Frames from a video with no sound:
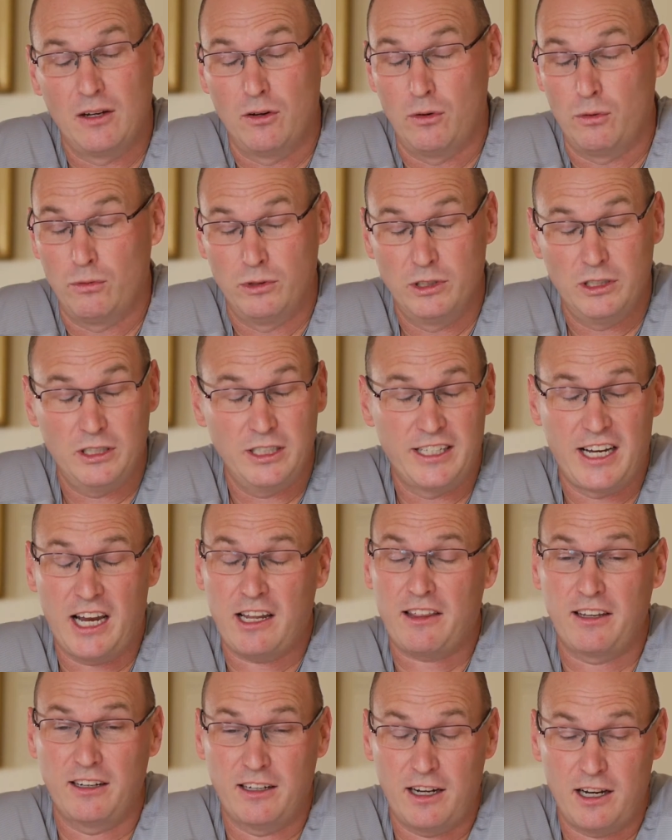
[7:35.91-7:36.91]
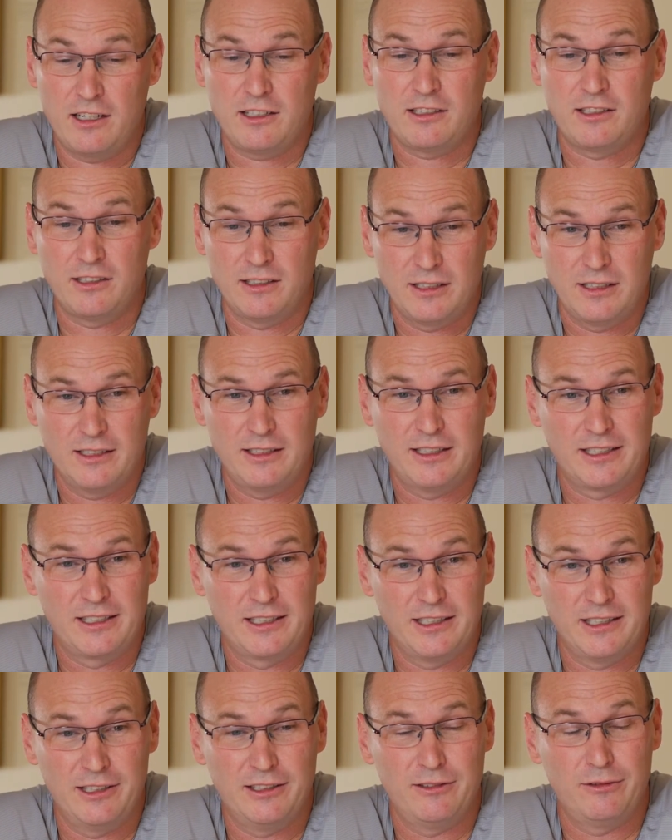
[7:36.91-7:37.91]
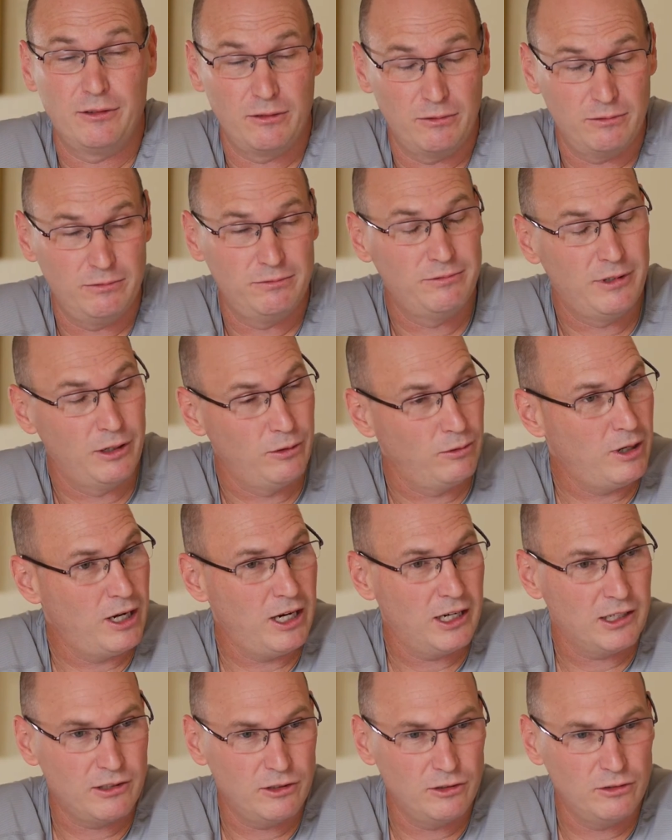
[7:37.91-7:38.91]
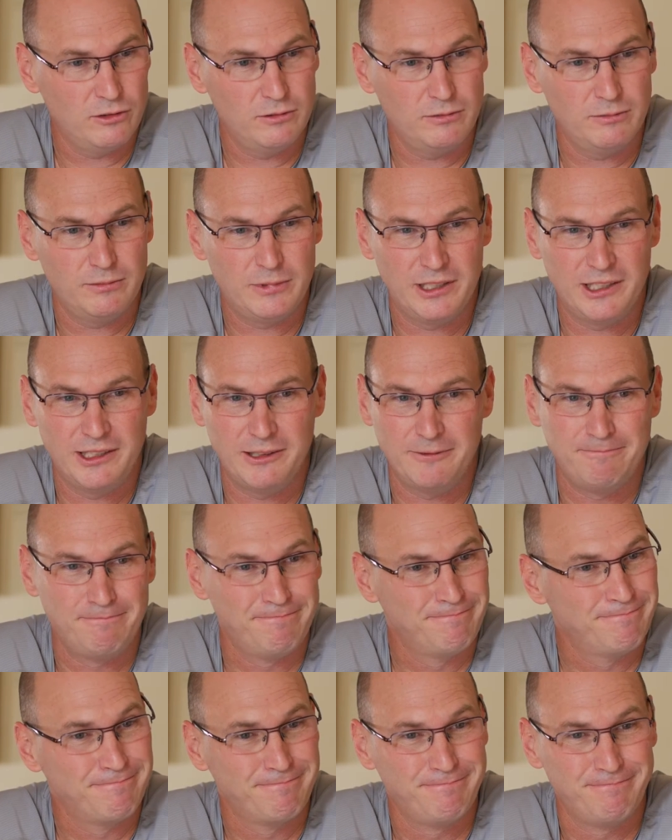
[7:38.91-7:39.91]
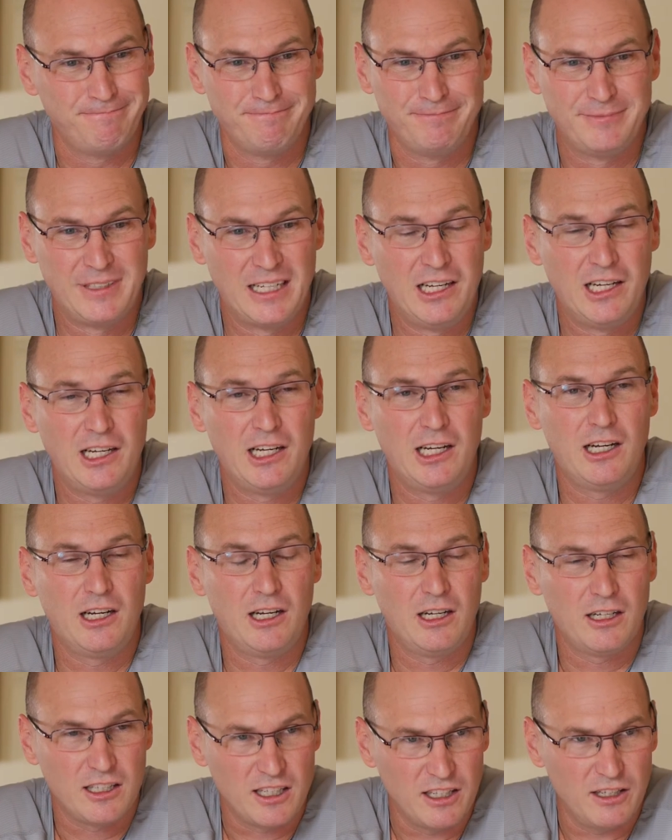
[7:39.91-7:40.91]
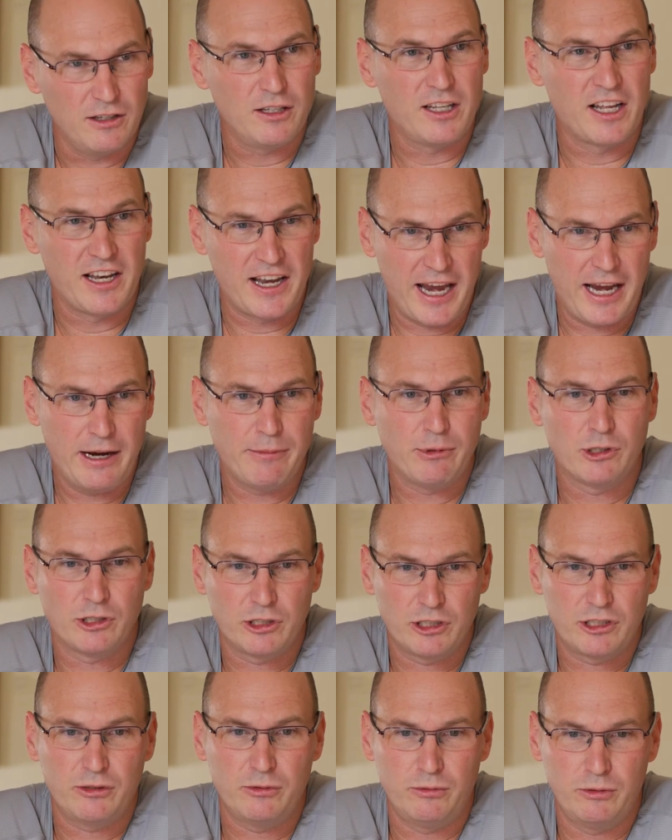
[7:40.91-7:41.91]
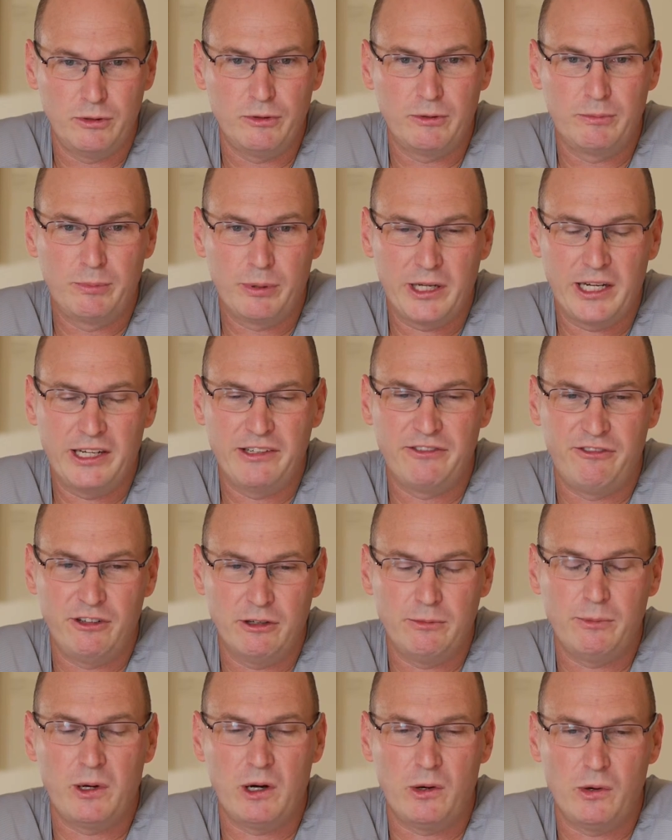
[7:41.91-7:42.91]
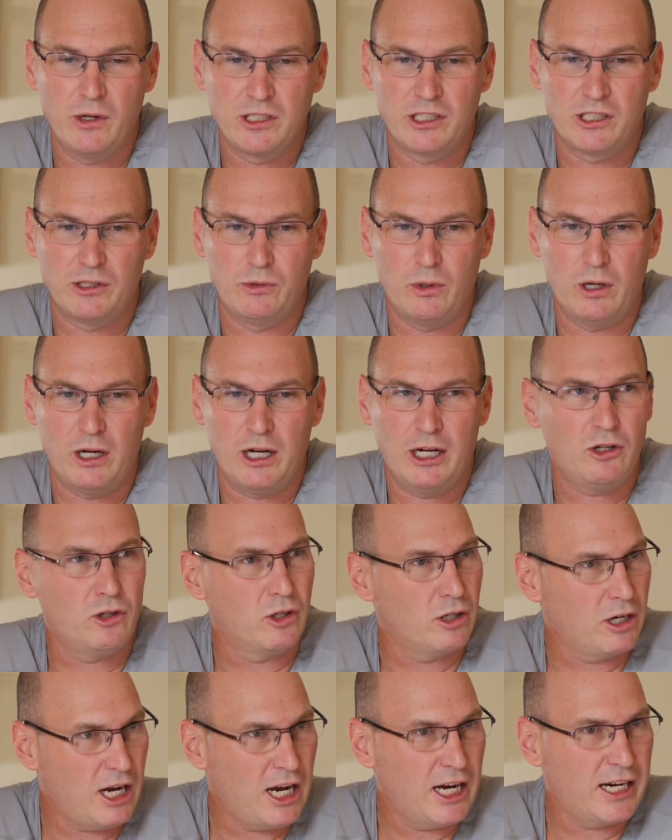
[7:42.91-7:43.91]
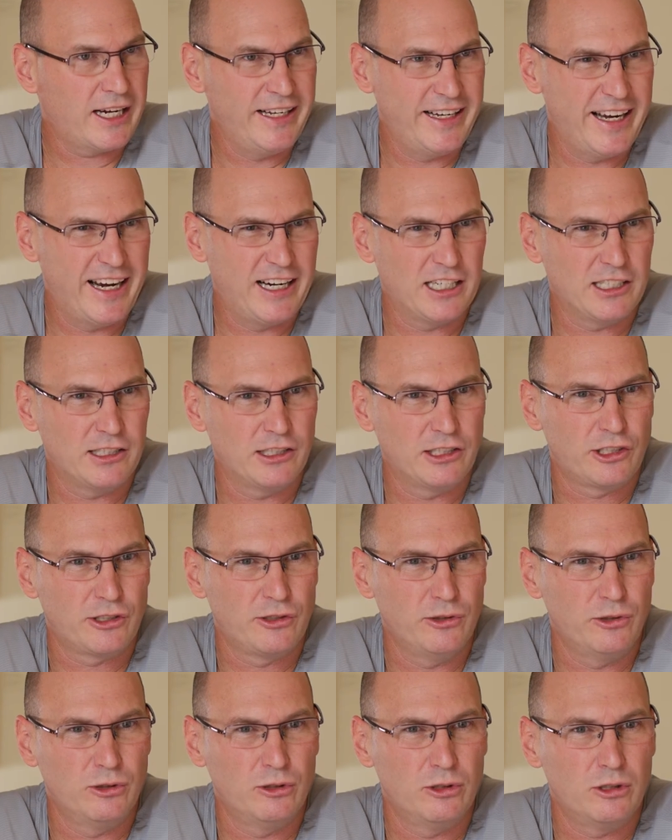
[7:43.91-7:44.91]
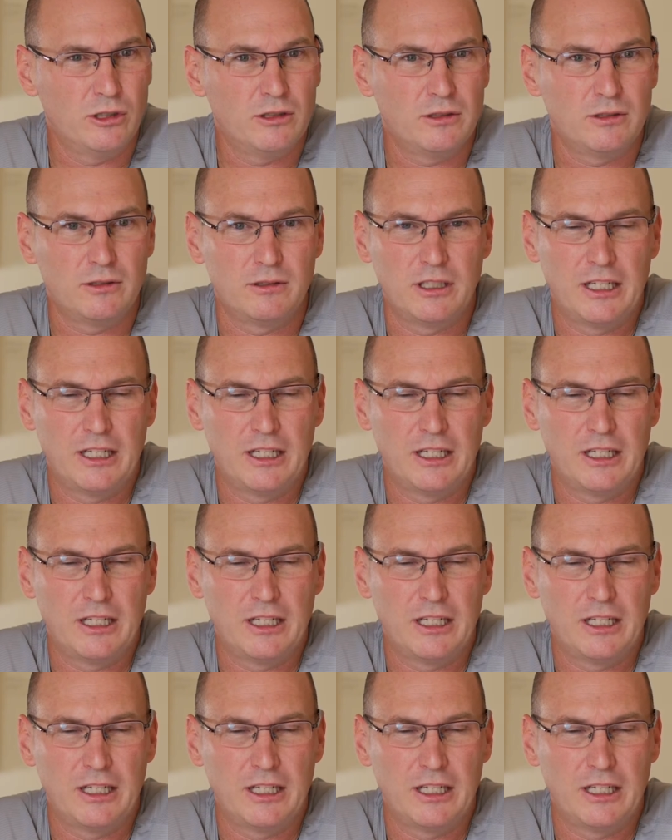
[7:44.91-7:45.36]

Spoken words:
Really nothing, honestly. Like I walk home. The neighbors, we would play football once in a while or hockey down at the school.